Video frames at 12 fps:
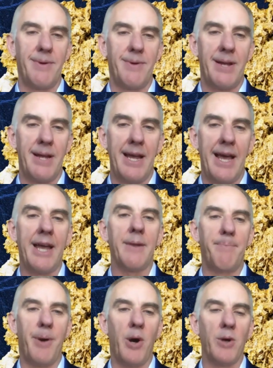had
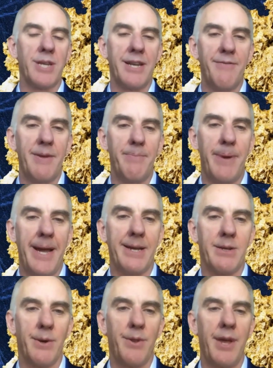a positive
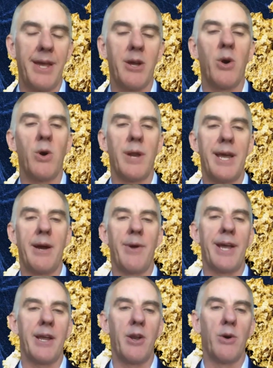impact, I think, on
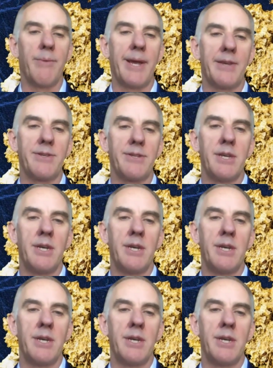our economics.